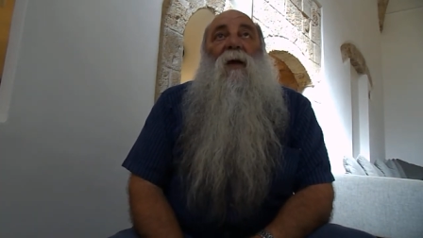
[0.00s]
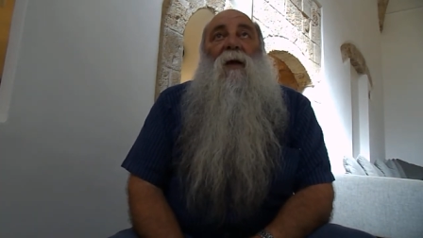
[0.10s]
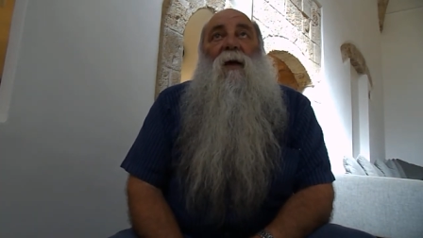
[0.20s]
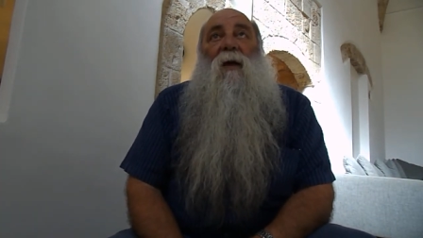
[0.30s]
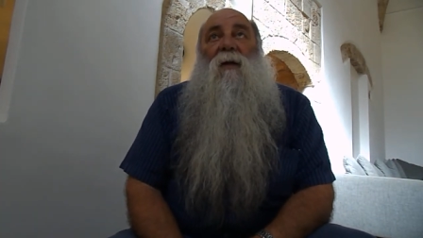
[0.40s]

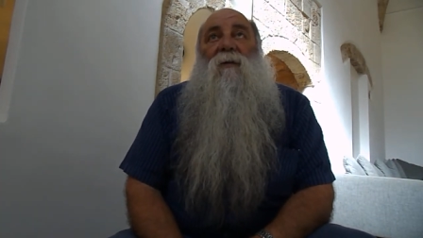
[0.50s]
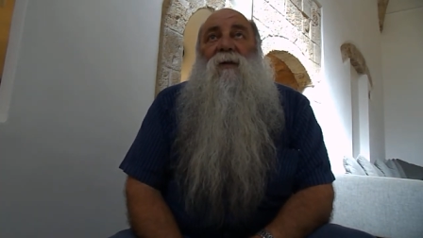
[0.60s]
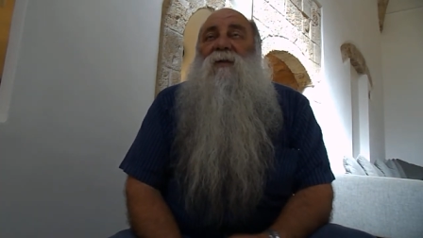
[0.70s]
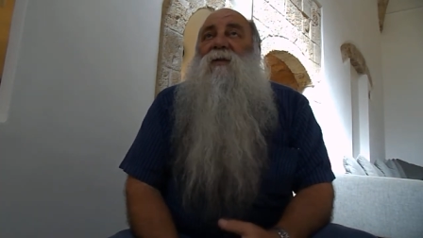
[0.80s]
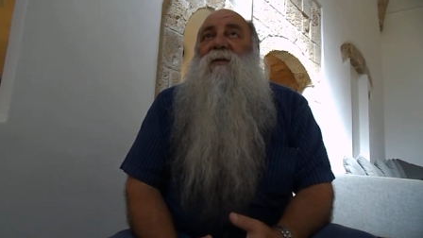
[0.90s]
Uh,
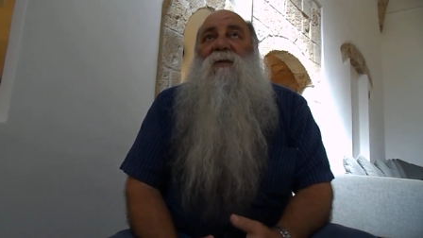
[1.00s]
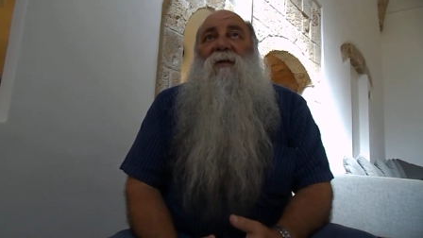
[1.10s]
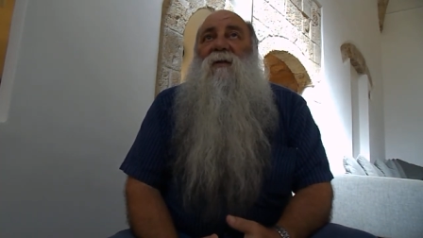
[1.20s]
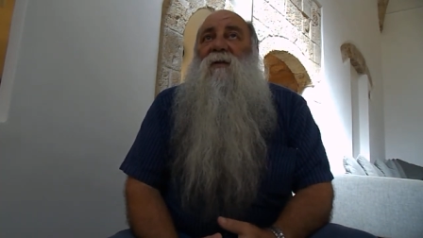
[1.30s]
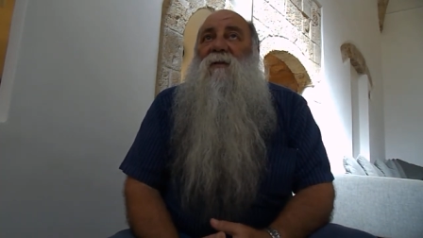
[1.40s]
this is
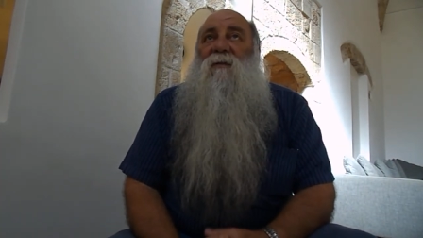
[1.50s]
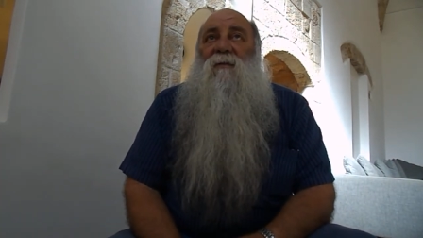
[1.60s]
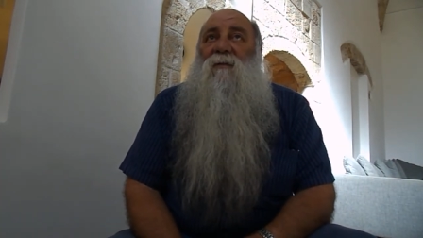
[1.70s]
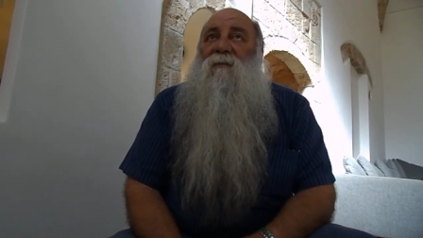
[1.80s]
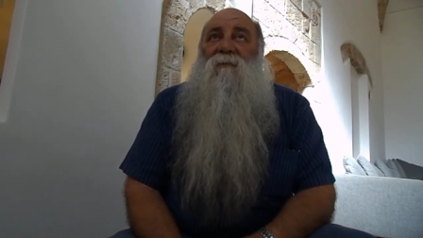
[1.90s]

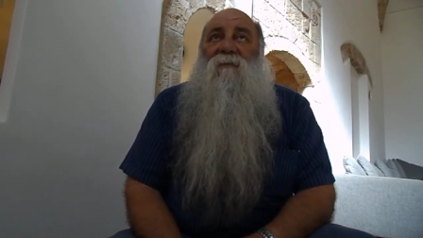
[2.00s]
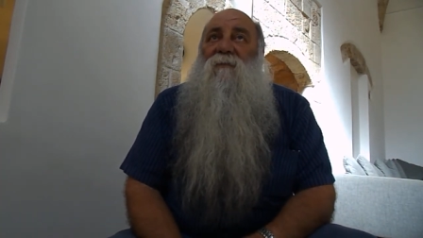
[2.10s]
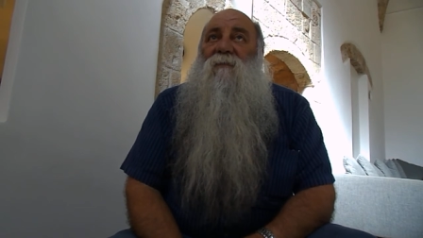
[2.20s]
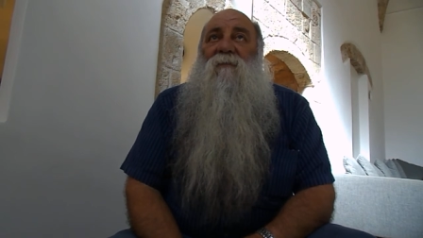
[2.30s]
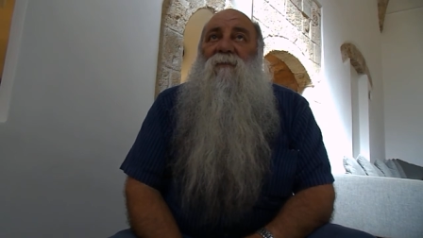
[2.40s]

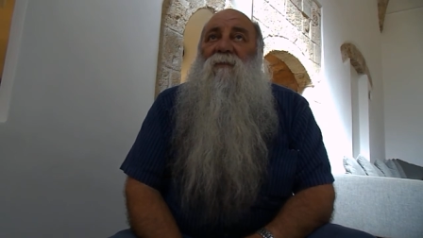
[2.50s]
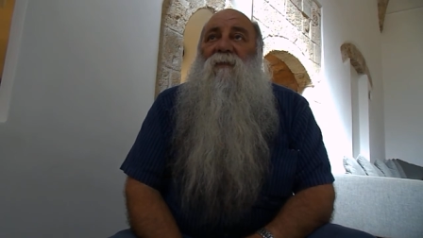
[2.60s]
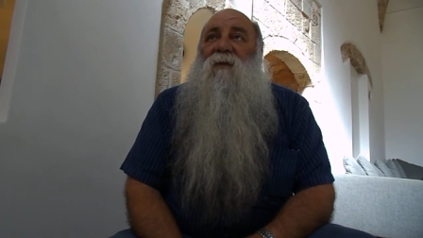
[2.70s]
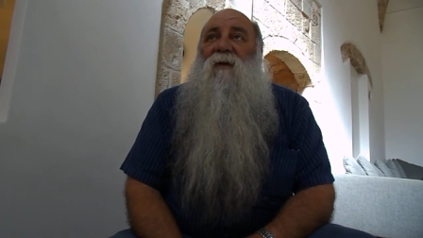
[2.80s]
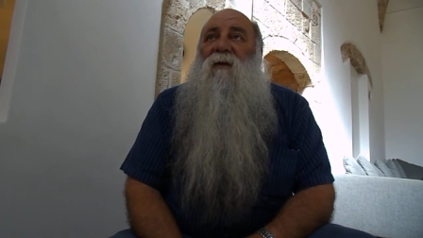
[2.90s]

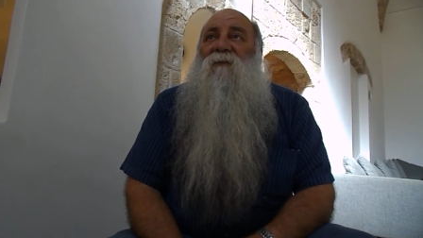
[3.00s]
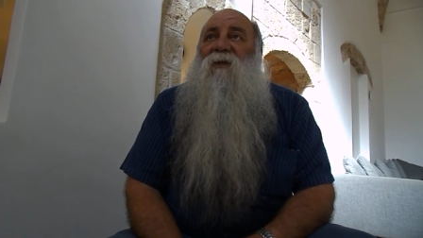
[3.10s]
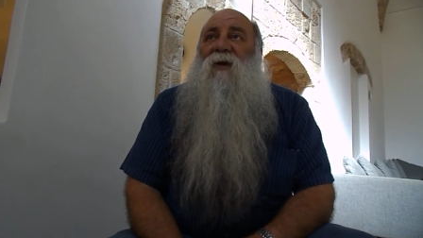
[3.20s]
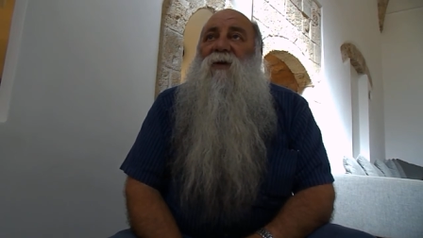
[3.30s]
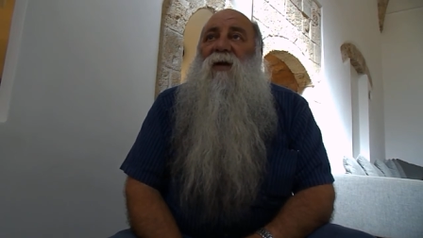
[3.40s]
uh, a
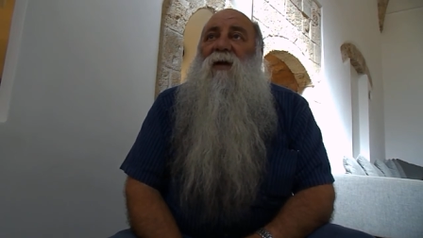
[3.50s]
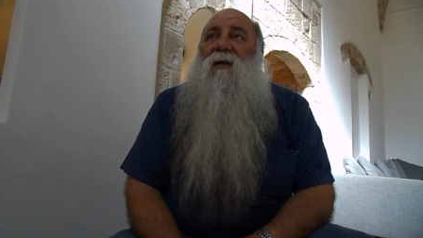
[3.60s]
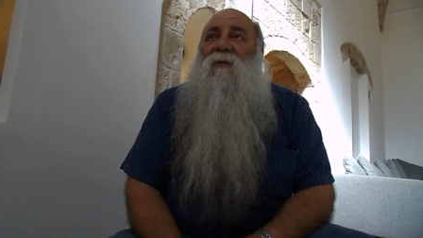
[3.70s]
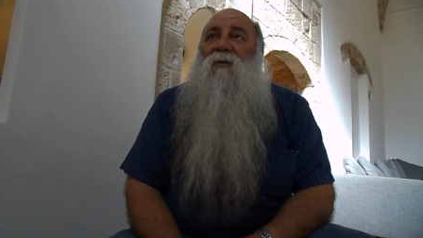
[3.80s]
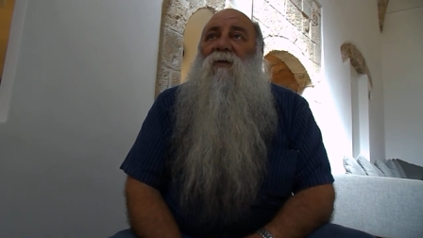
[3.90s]
very
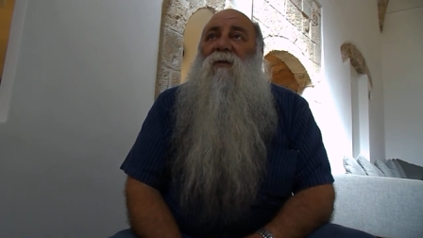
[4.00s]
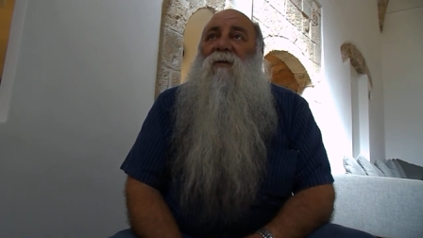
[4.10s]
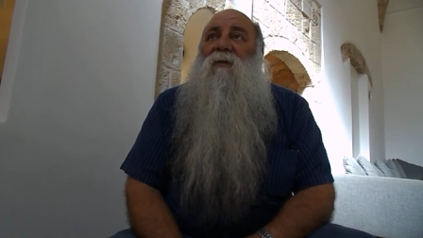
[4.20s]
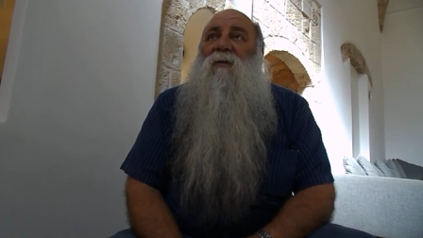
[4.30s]
long